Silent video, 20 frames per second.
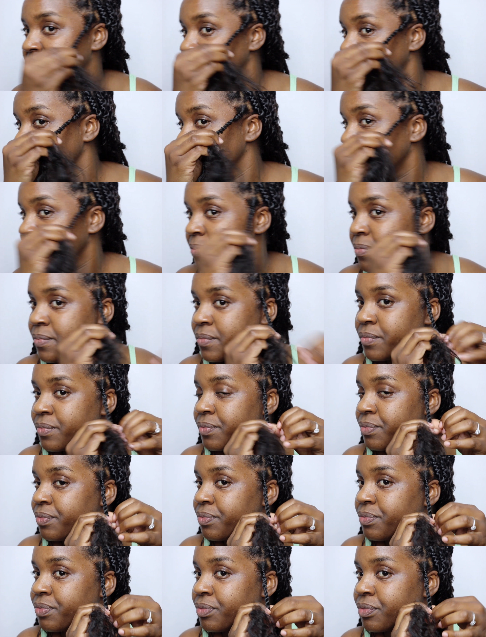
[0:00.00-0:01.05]

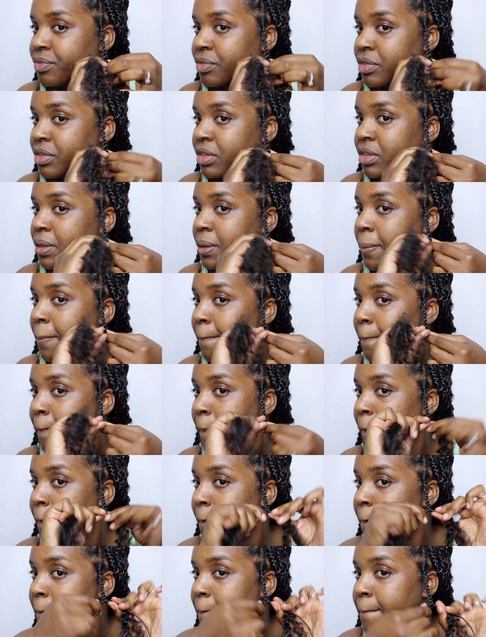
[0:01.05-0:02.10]

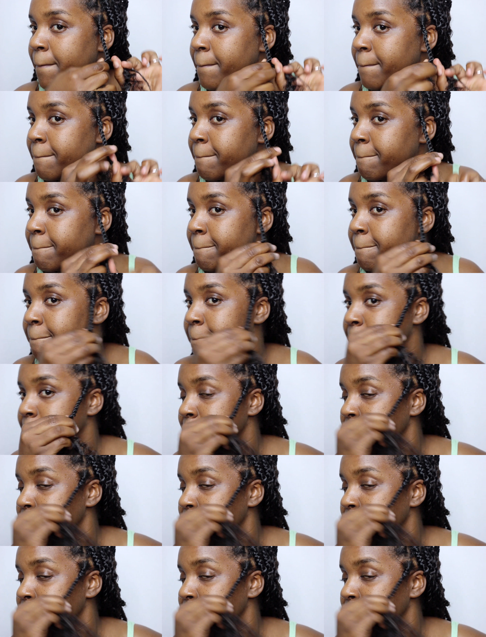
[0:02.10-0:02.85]
(silence)